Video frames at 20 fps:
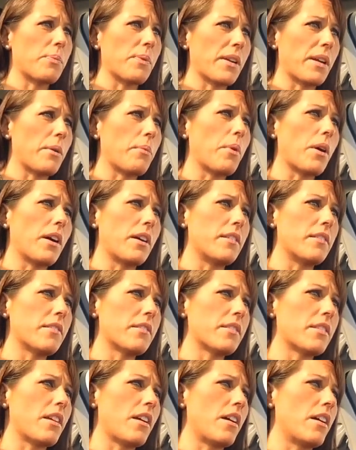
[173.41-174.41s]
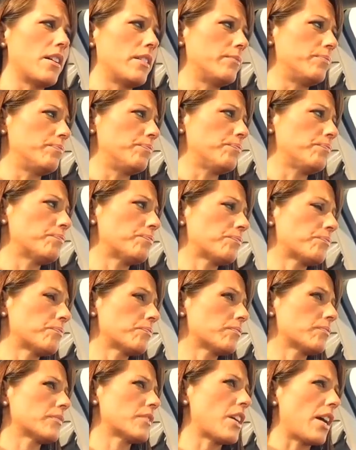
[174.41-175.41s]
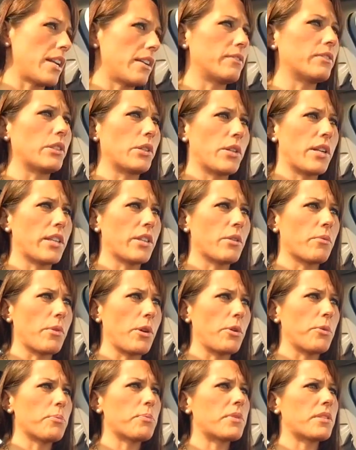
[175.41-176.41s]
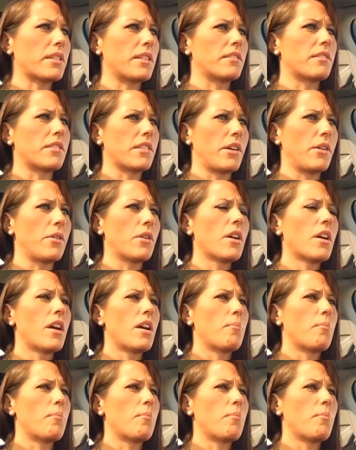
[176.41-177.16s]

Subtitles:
but I was kind of learning the ropes, and so